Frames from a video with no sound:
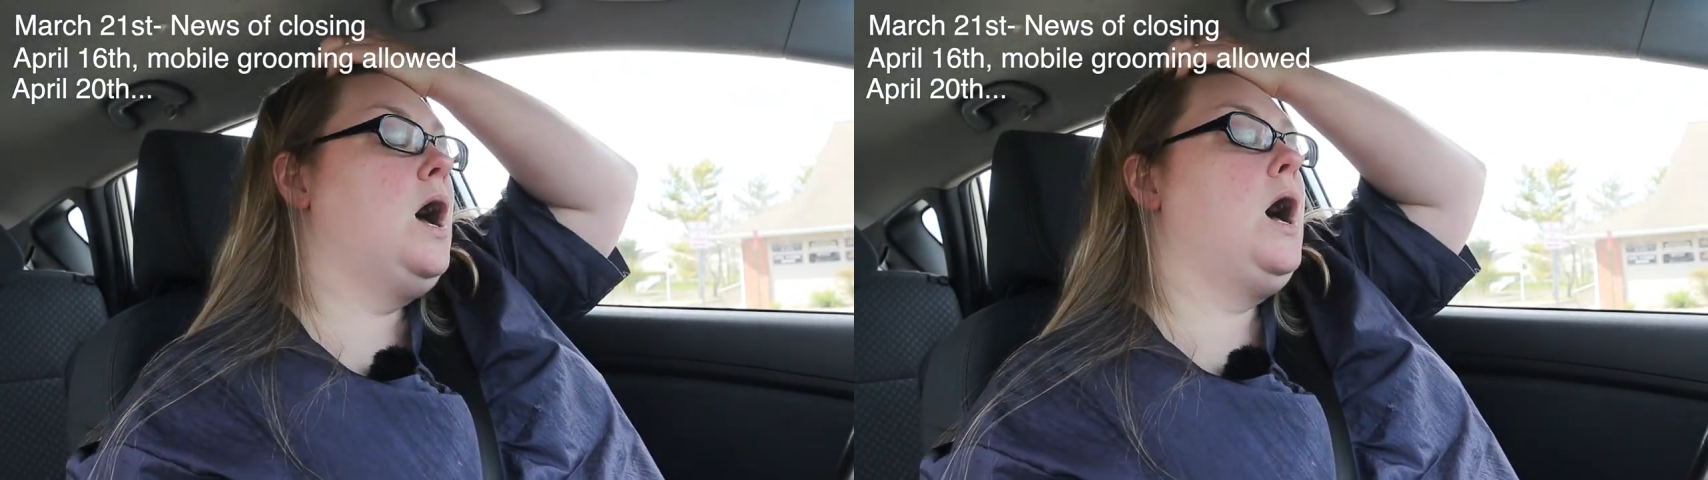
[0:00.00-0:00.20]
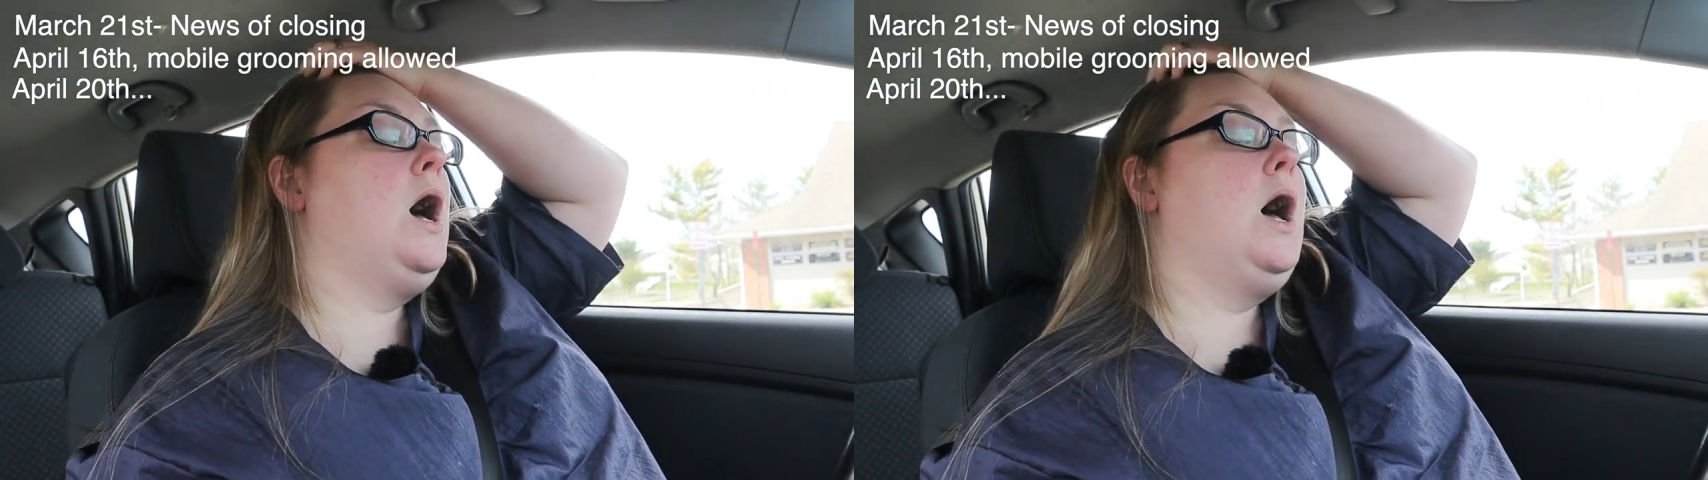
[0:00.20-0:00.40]

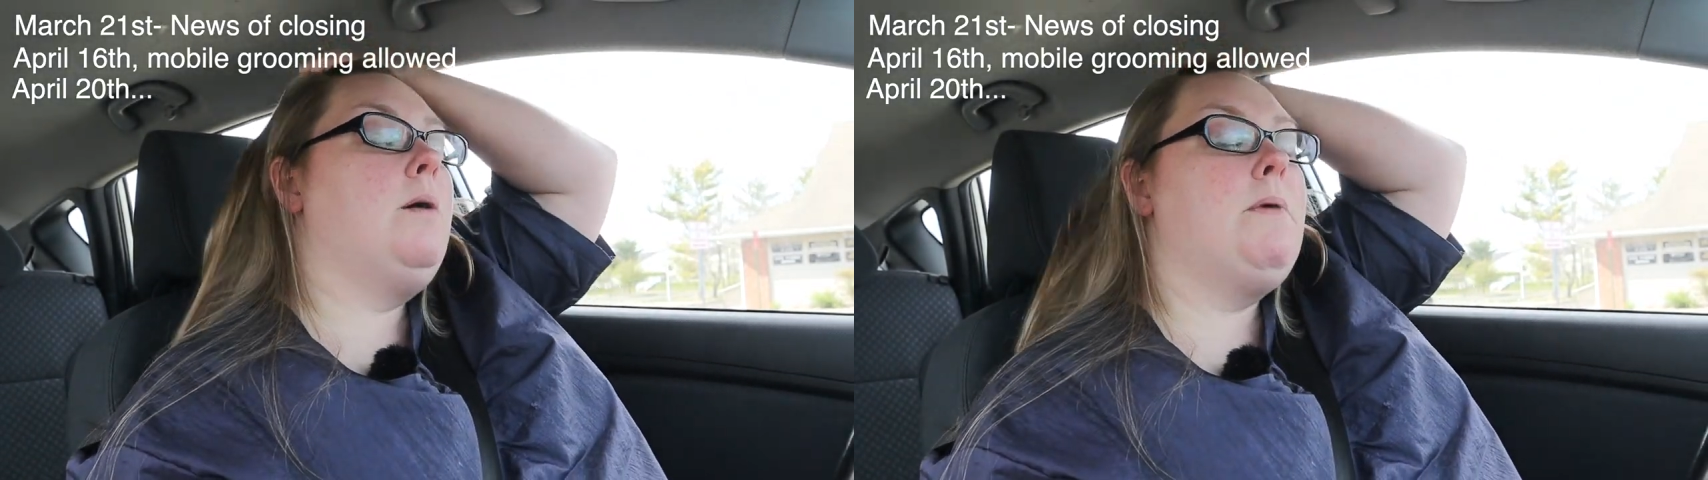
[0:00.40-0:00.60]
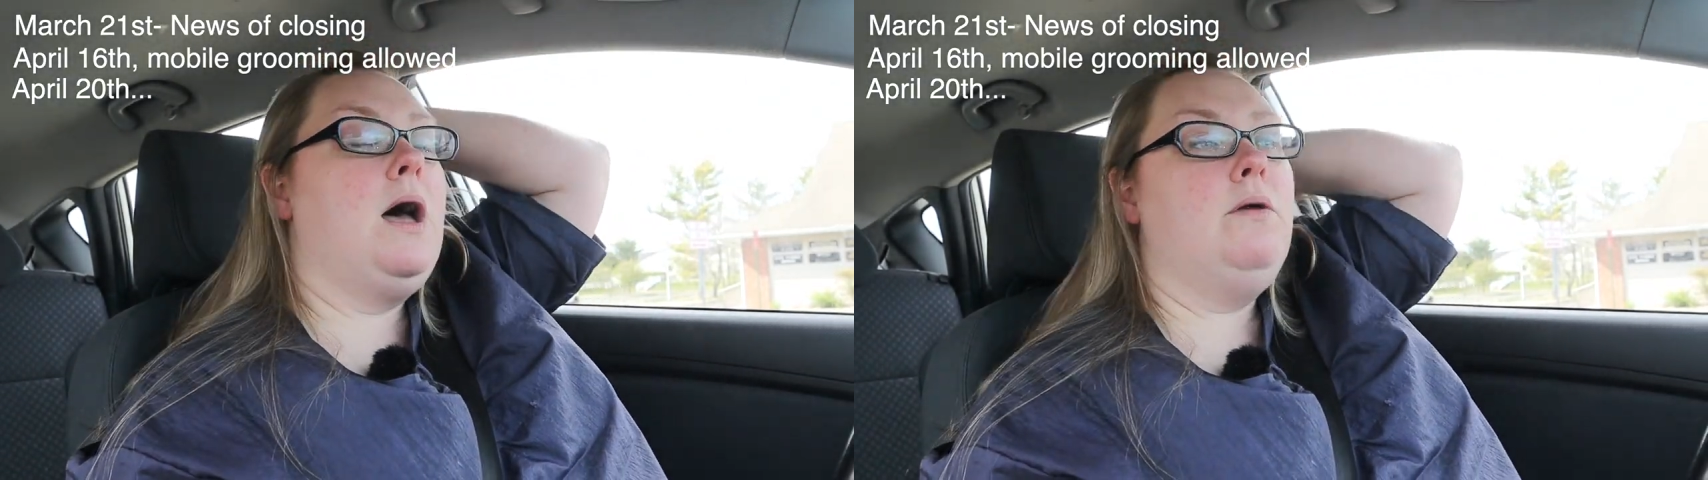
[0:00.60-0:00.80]

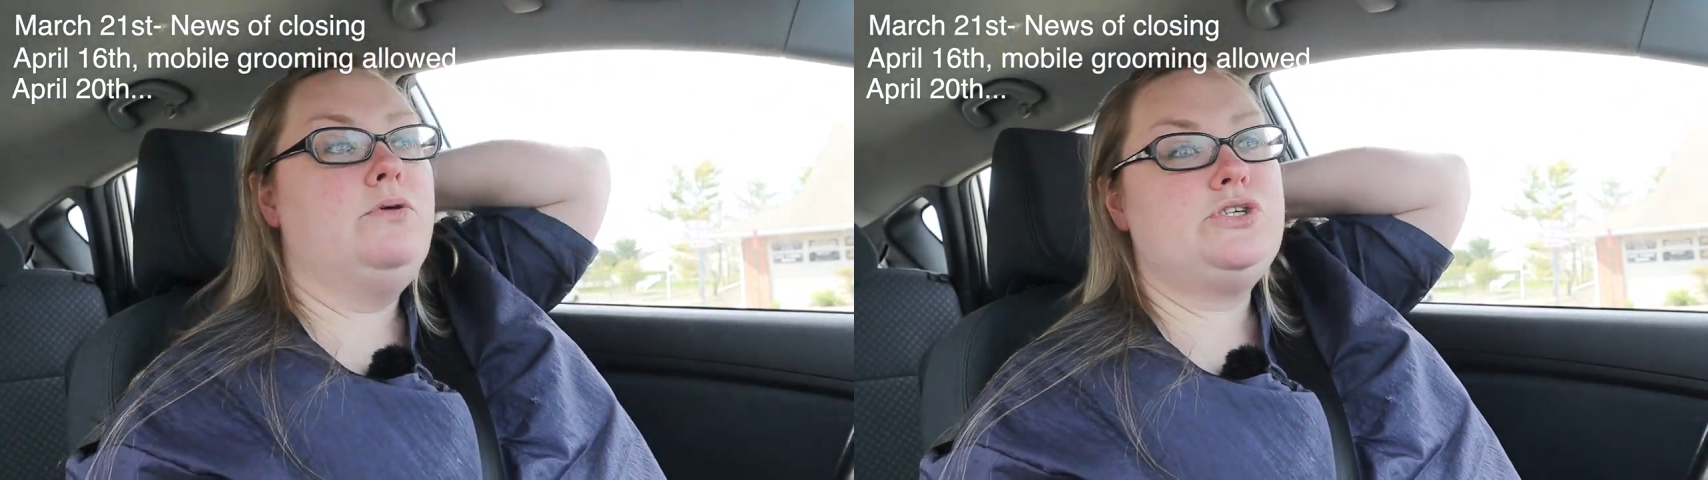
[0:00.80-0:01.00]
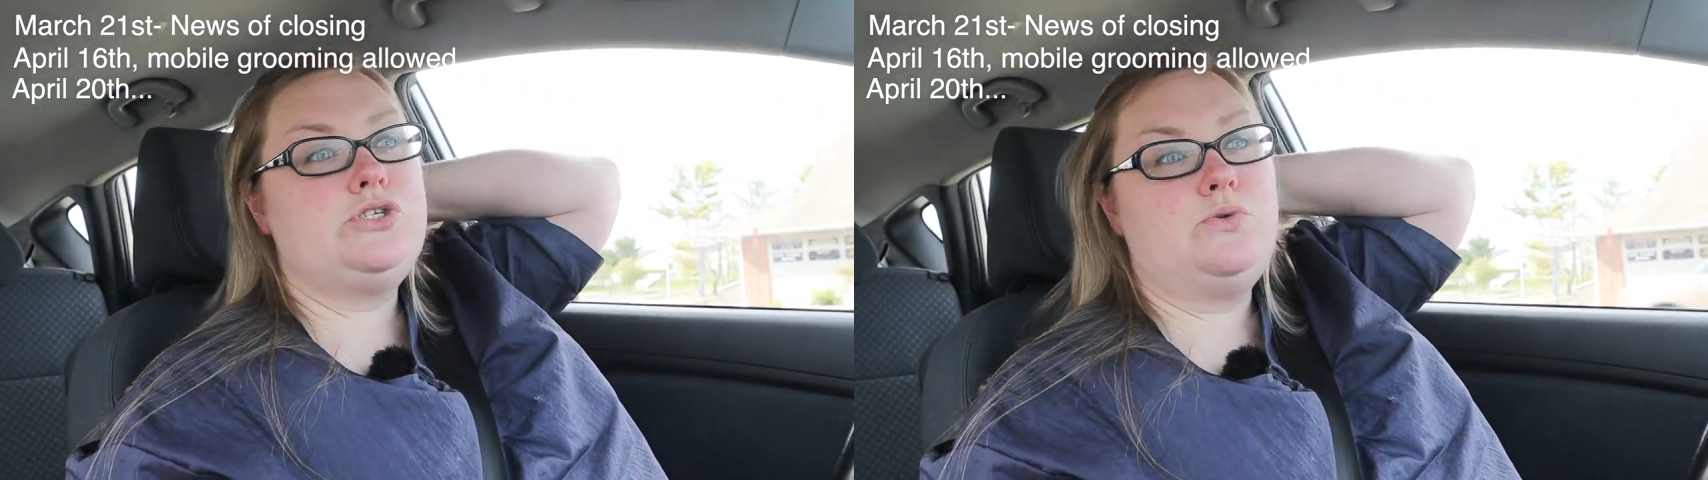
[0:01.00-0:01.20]
I
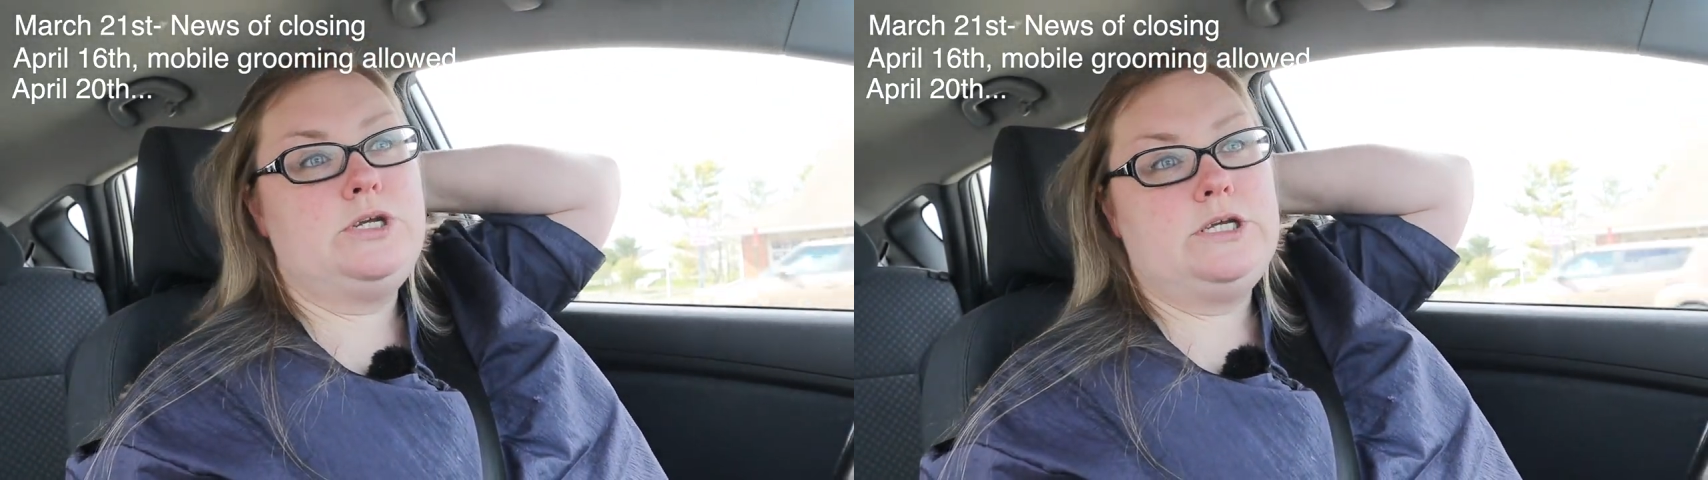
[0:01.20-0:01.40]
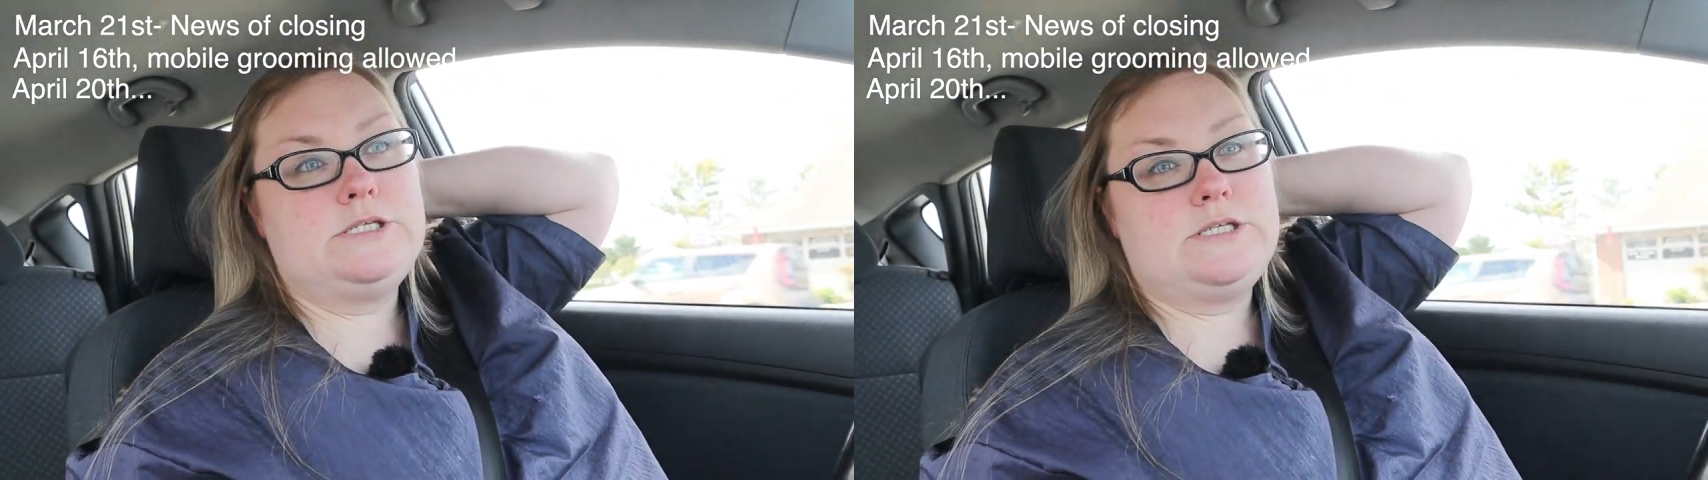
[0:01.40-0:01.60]
was
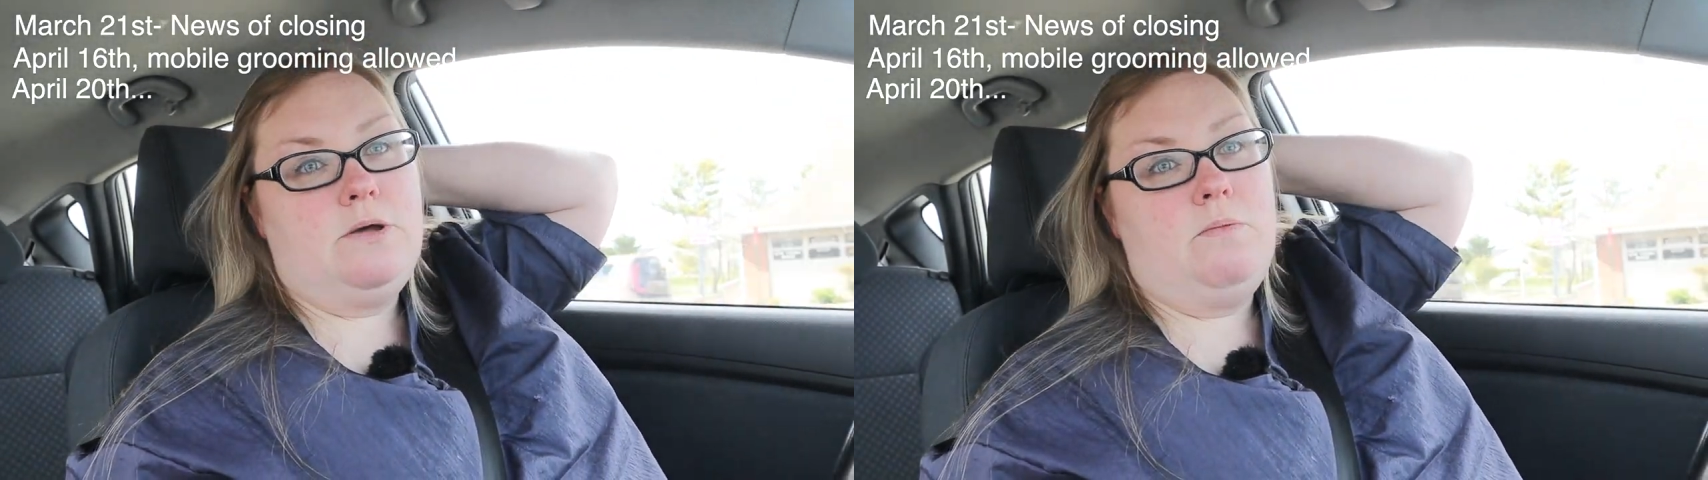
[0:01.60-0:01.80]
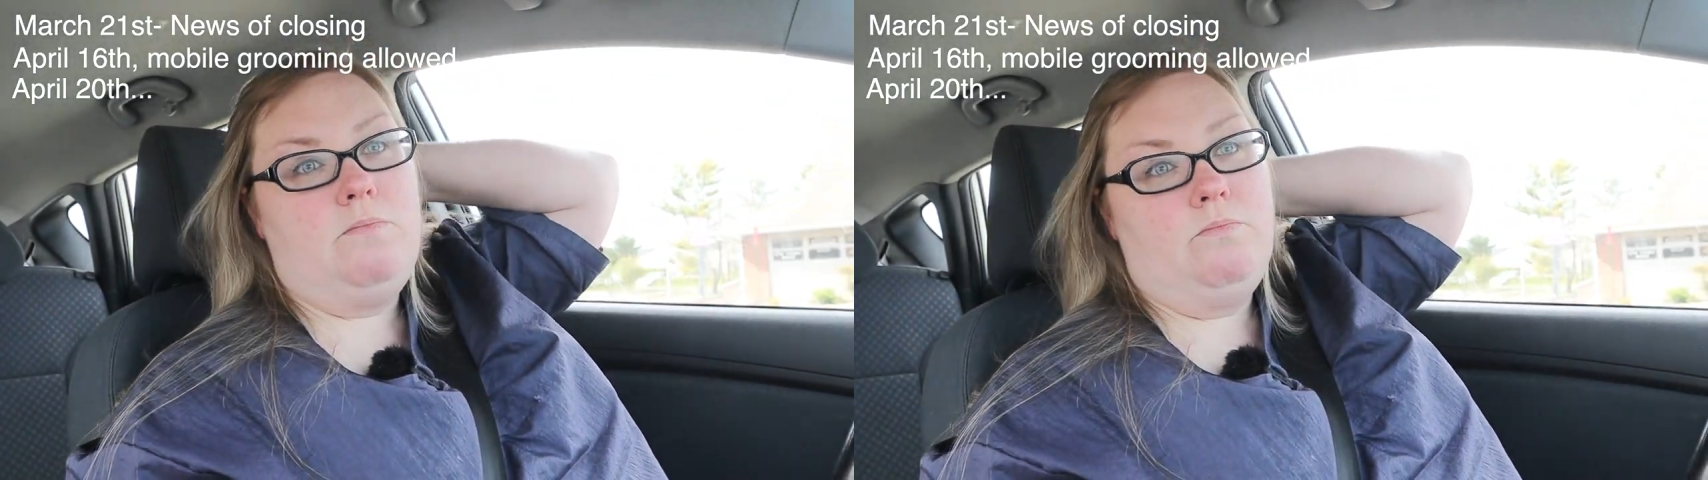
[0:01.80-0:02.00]
doing
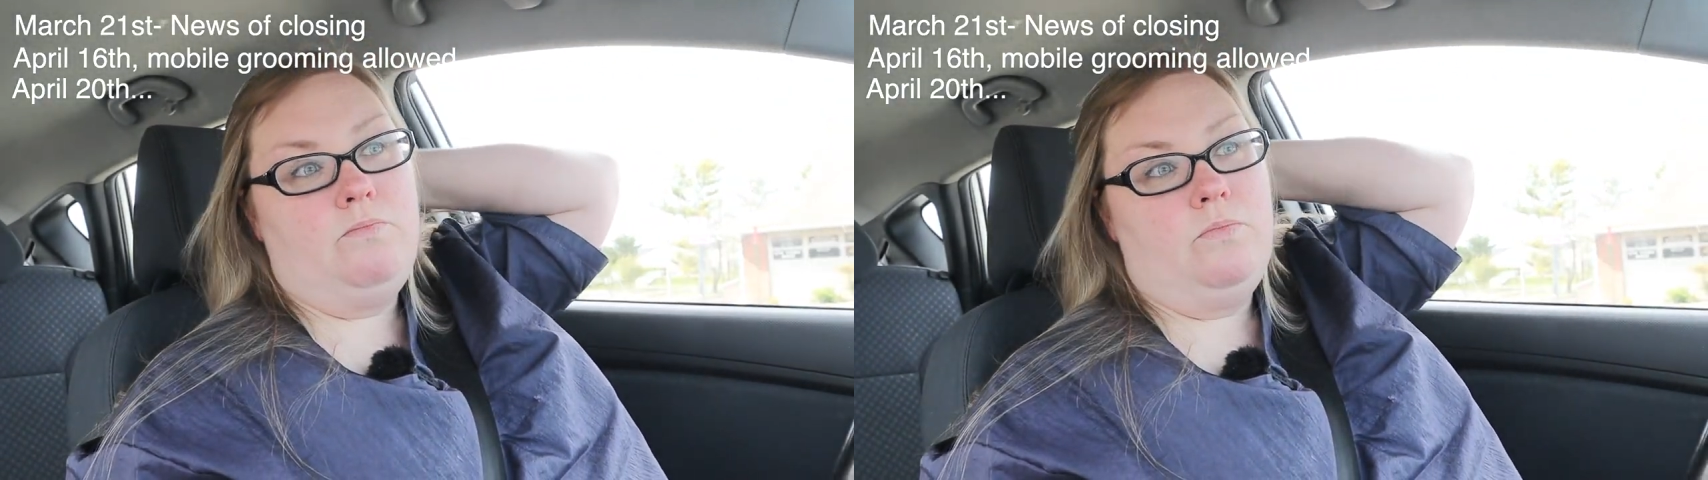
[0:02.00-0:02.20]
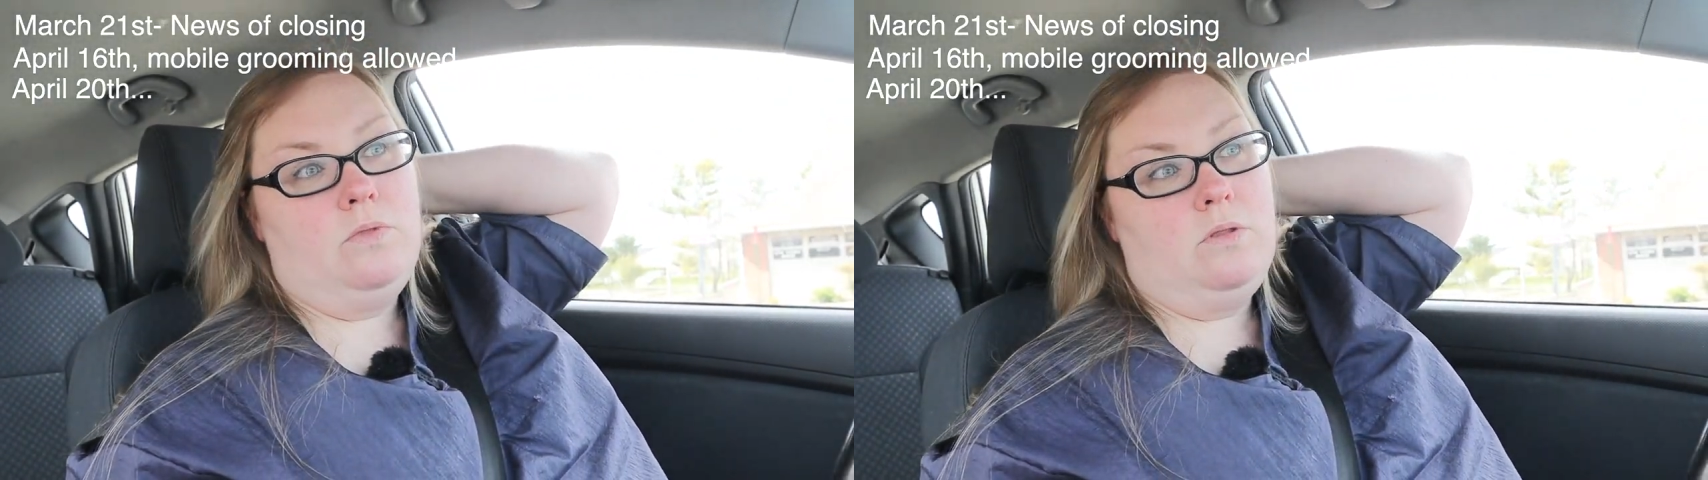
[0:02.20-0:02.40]
some